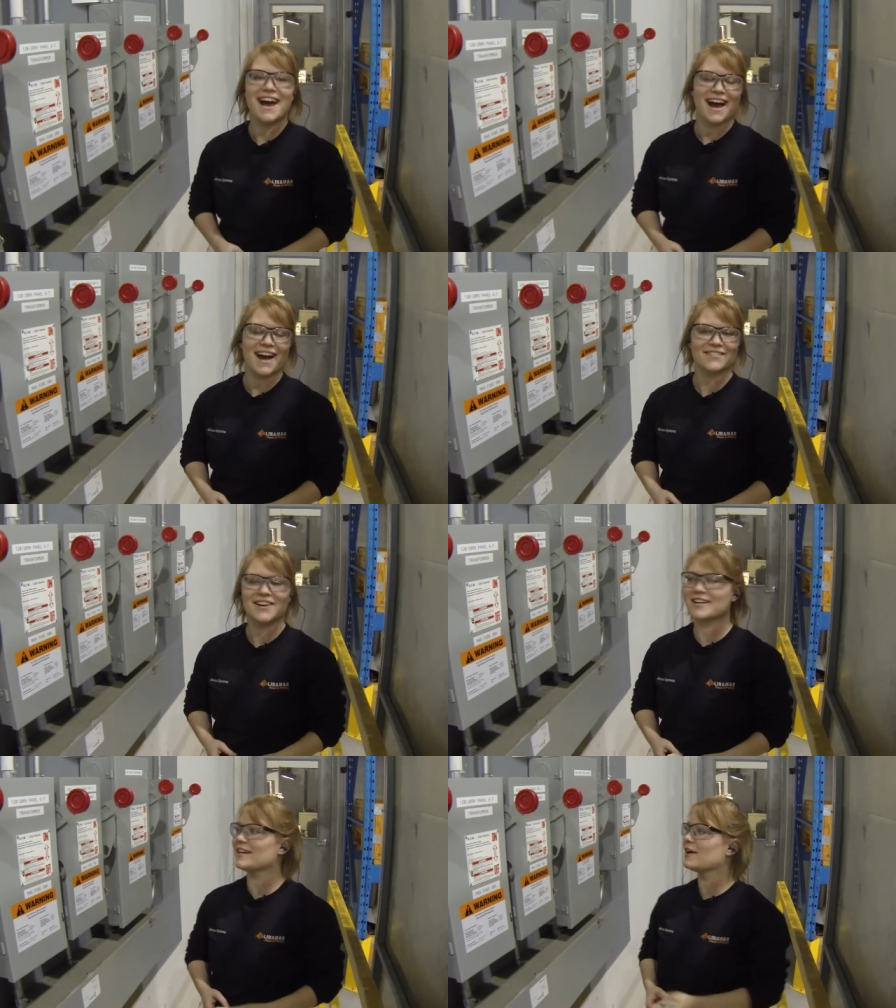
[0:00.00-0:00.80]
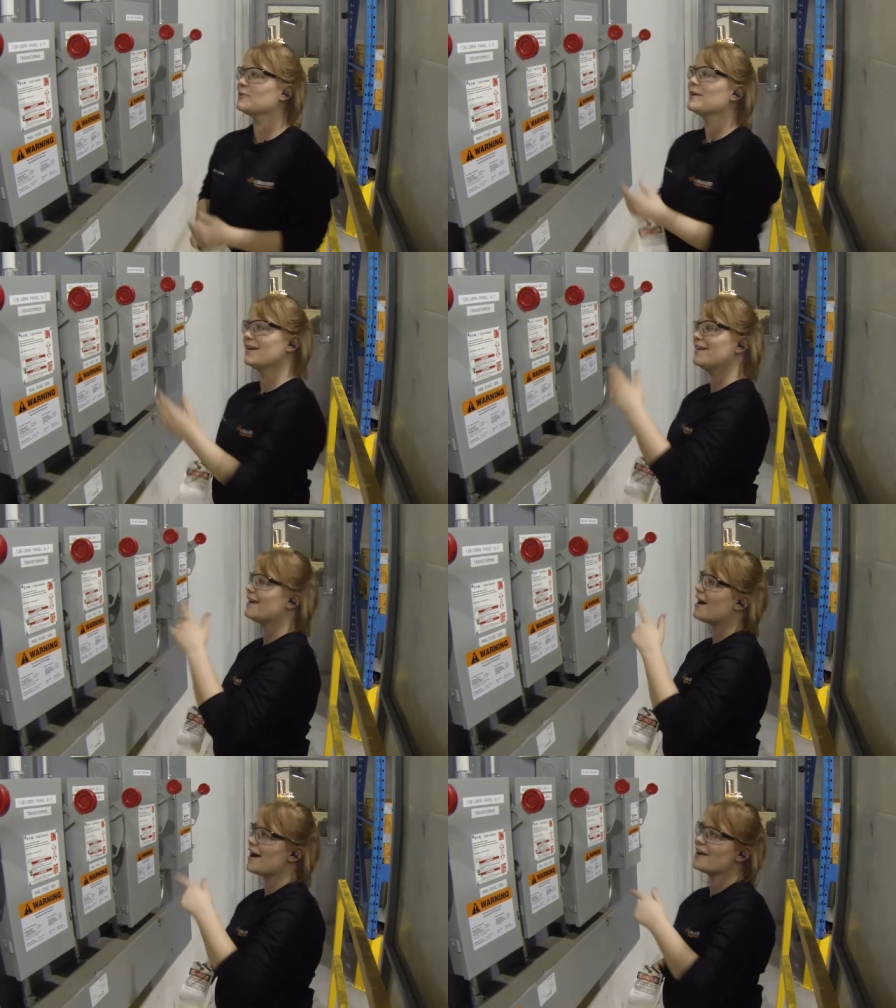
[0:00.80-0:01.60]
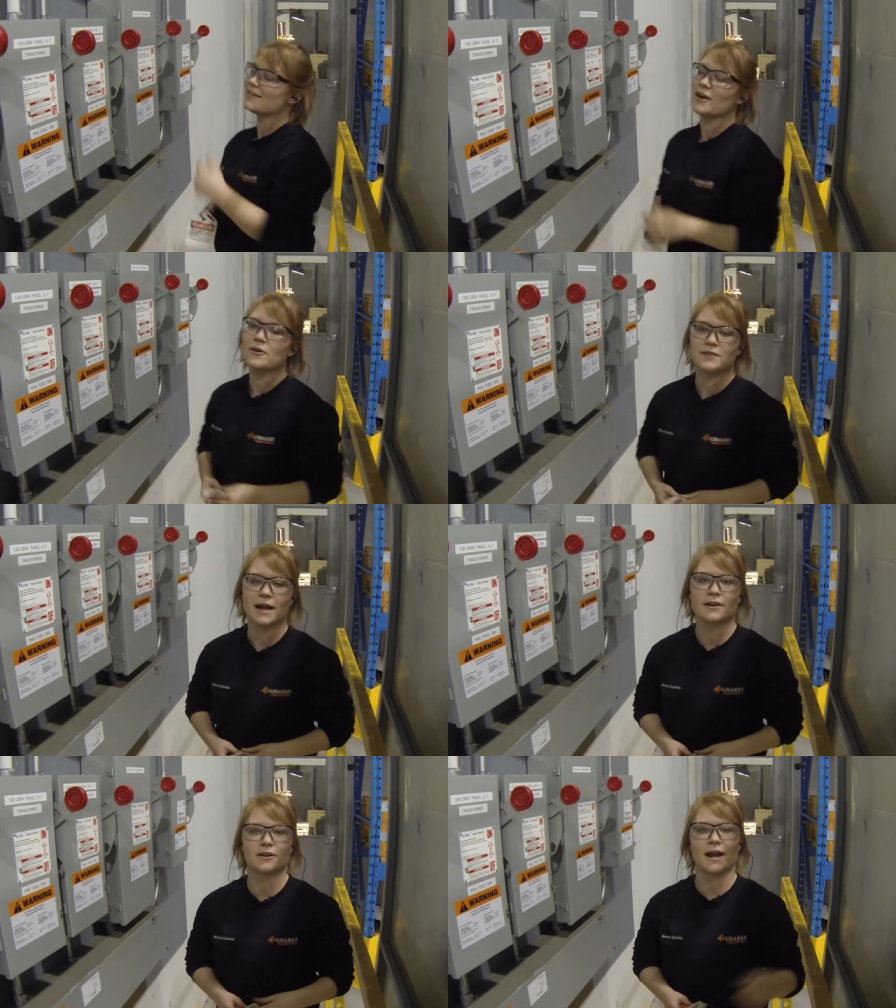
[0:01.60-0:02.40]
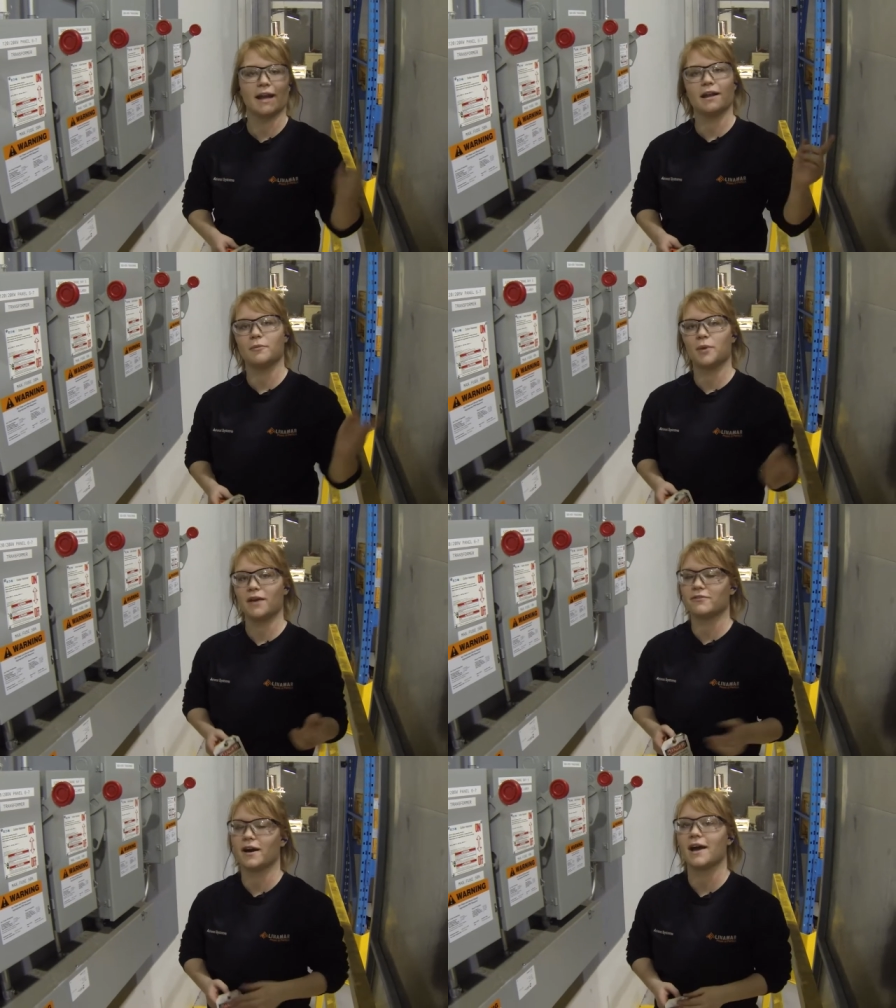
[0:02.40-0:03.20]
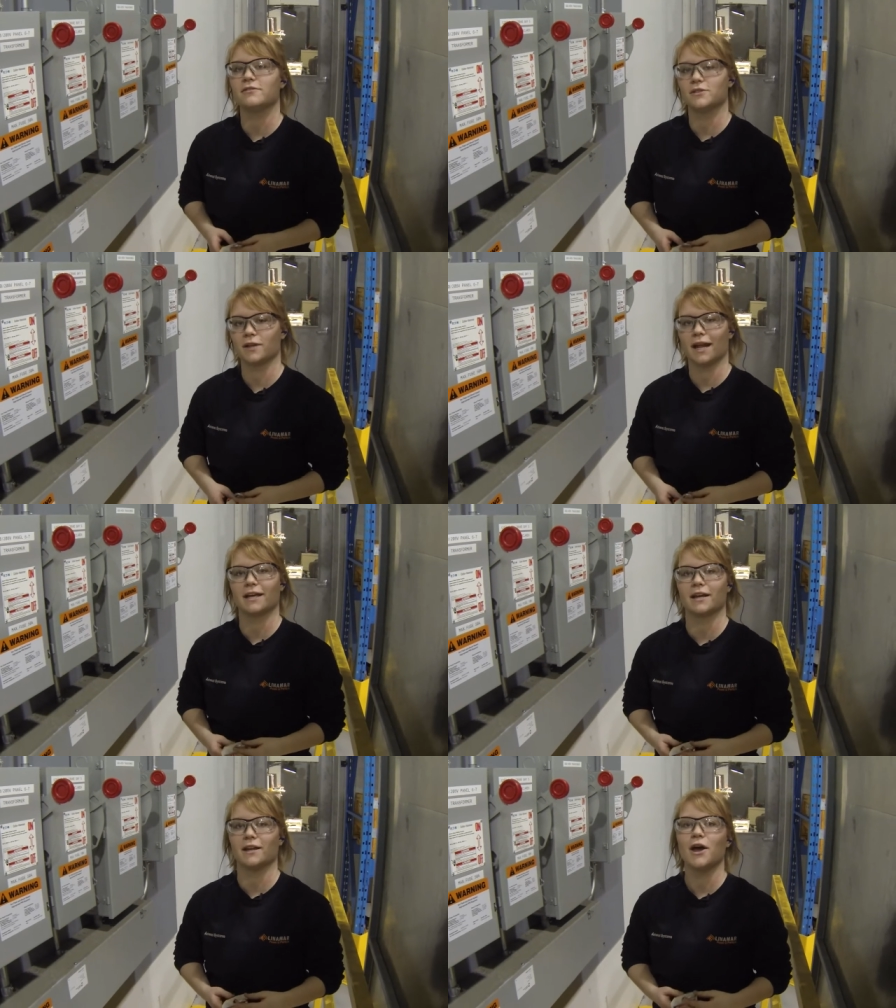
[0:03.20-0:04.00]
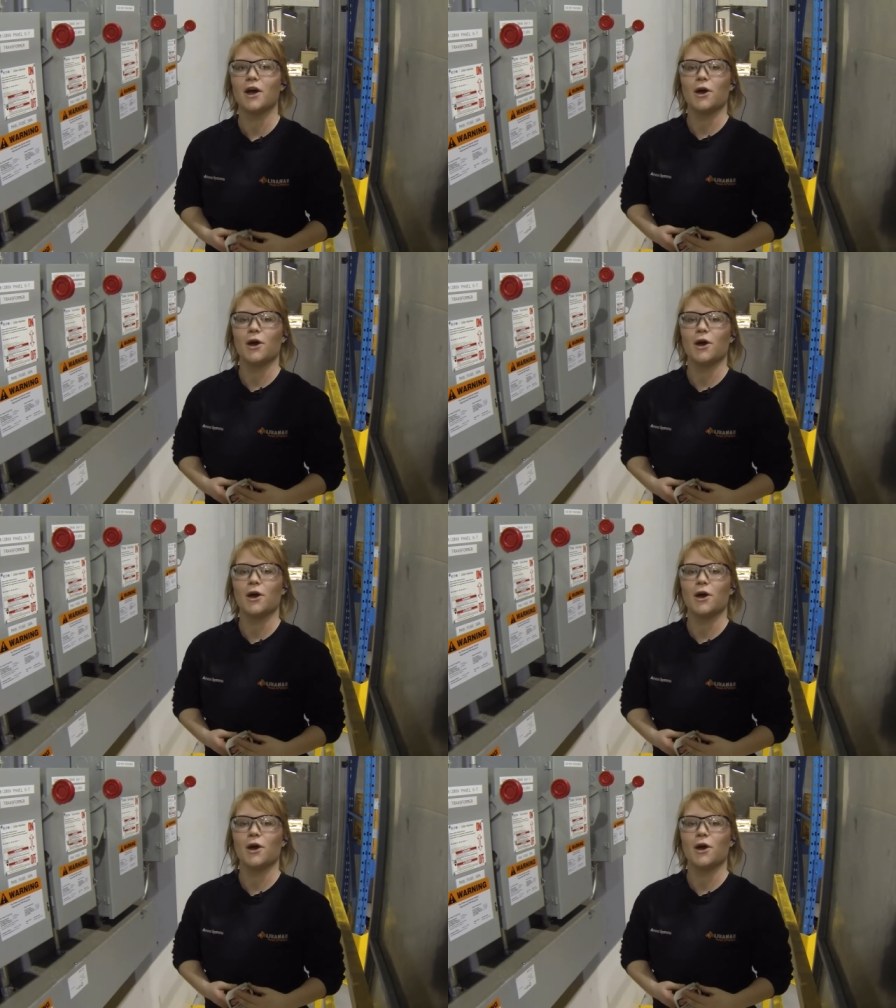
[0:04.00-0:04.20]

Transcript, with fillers: I'm locking out uh, the overhead crane in bay 5 so that I can